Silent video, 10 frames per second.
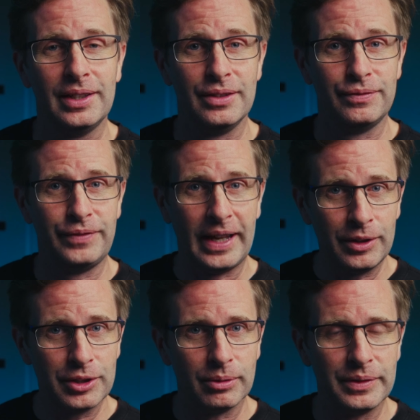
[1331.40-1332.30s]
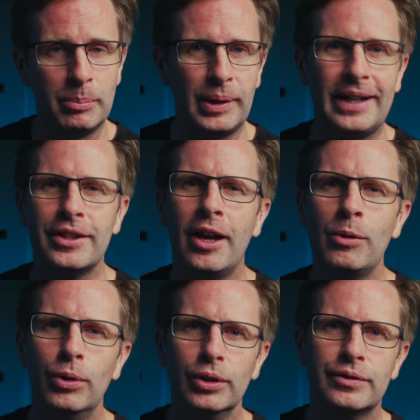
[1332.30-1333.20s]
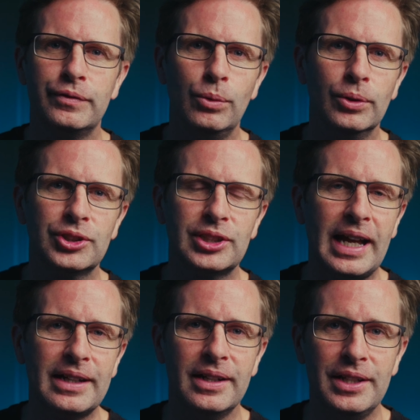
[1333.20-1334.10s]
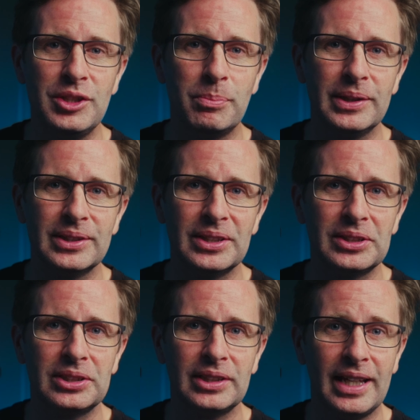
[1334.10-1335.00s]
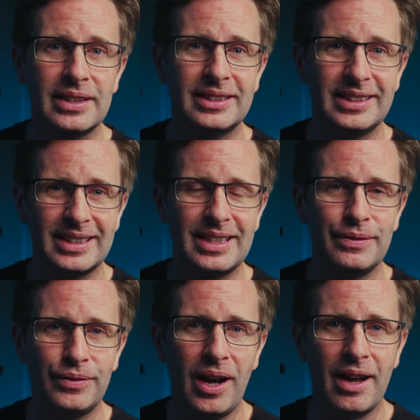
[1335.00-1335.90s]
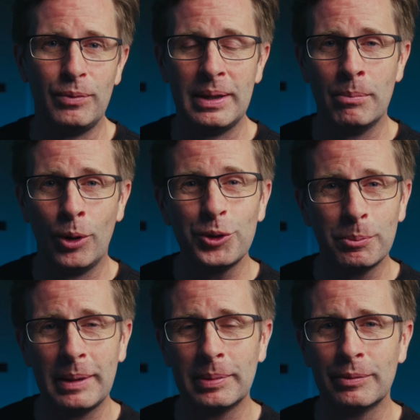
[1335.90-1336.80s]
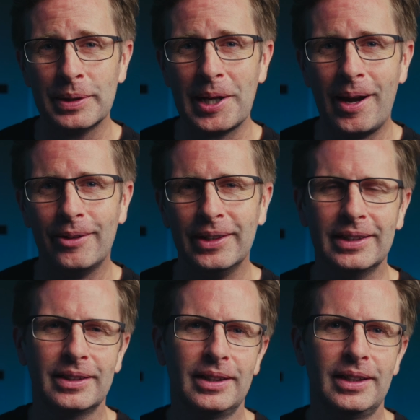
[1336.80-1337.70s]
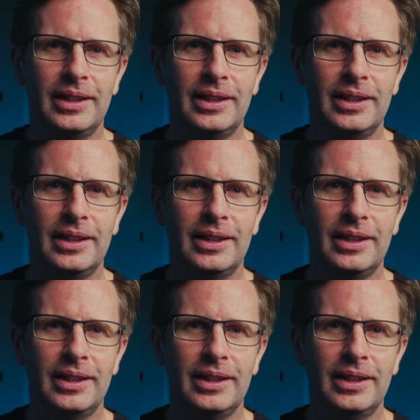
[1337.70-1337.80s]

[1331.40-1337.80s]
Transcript: The founder of the brand I worked for started his business at 65 when most people are retiring,